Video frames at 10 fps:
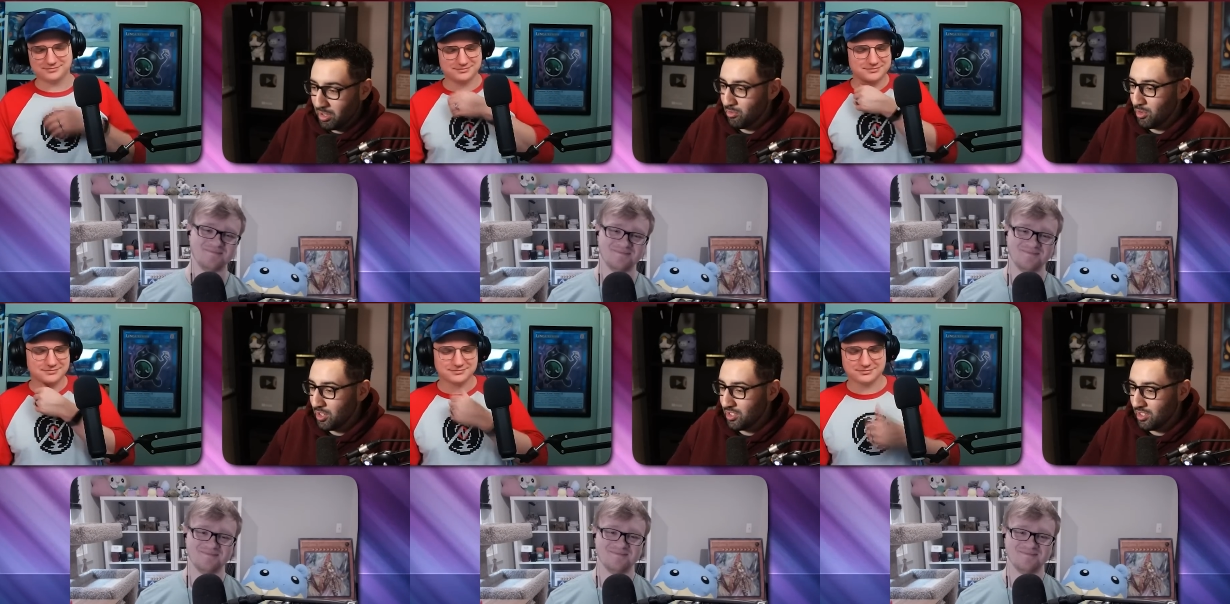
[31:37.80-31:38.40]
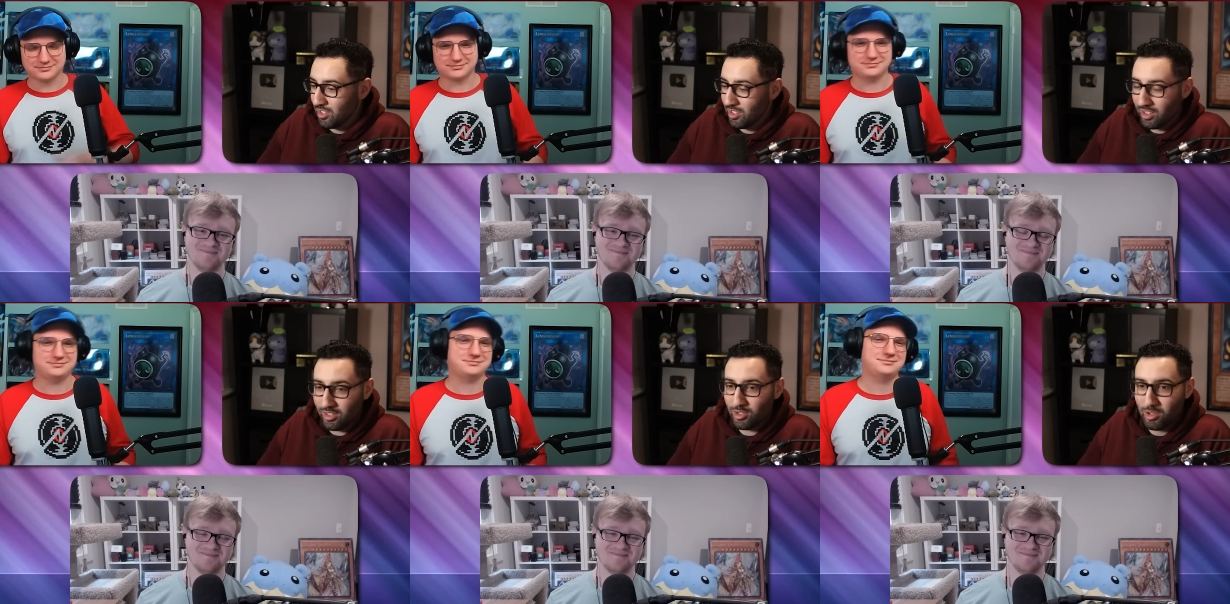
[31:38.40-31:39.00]
Speaker 1: voice, uh,
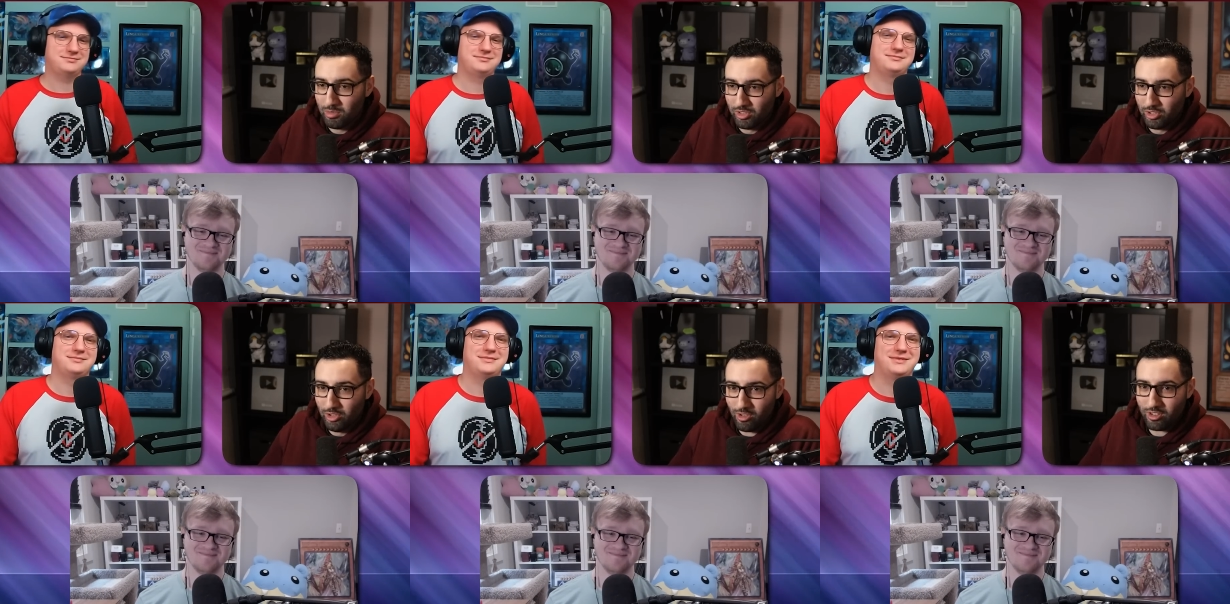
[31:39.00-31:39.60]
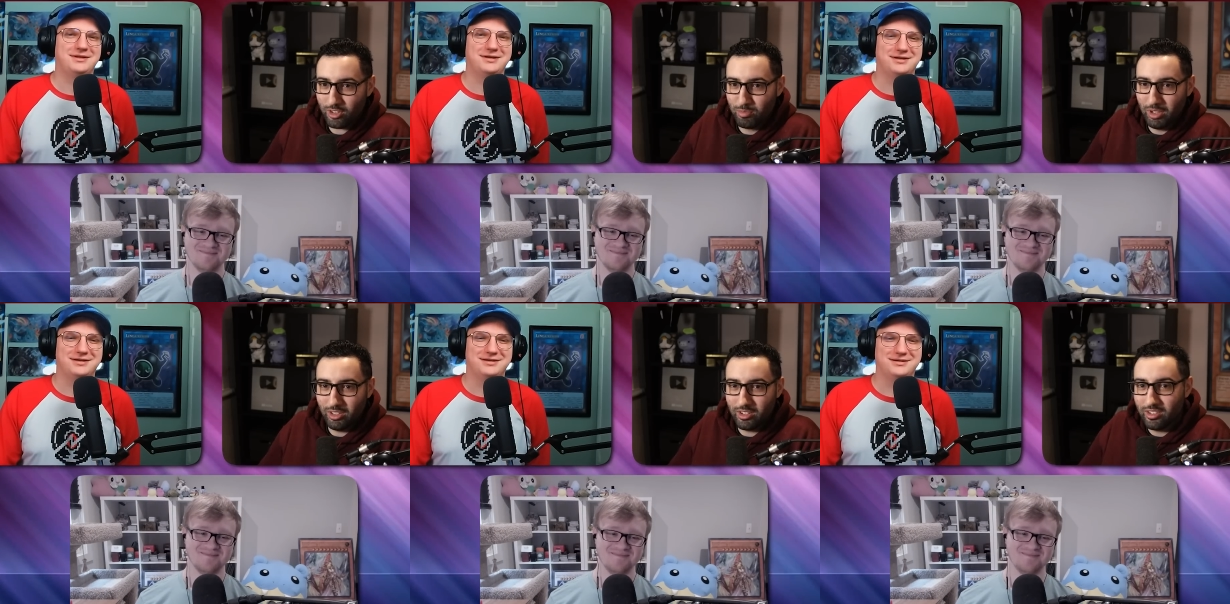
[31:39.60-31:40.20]
I summon the Dark
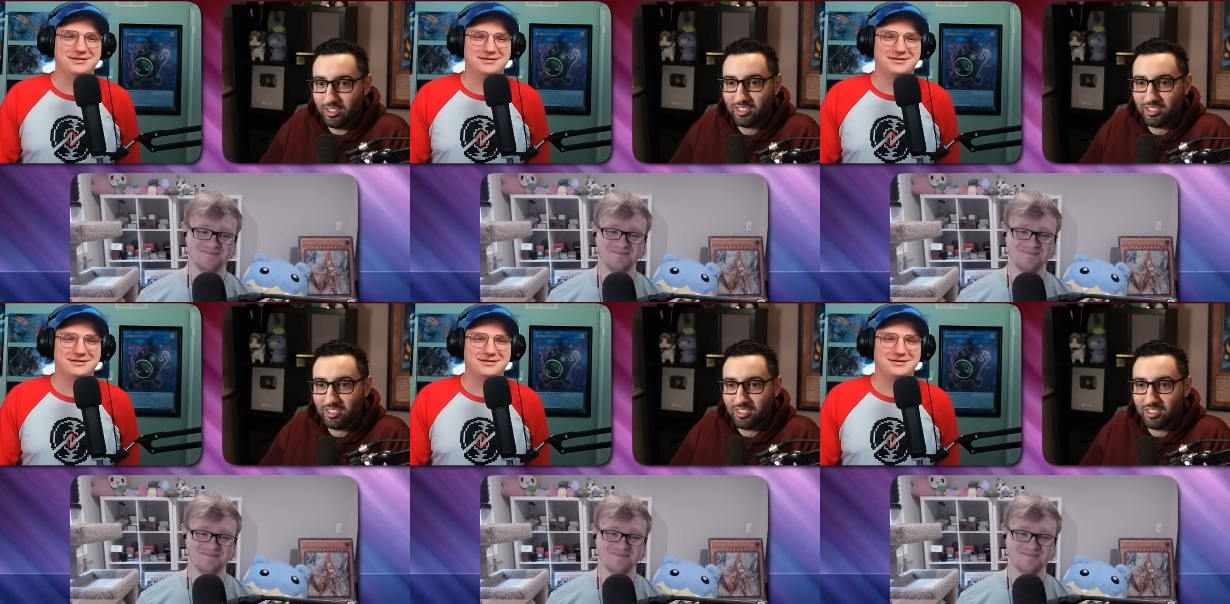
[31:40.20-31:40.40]
Spillion.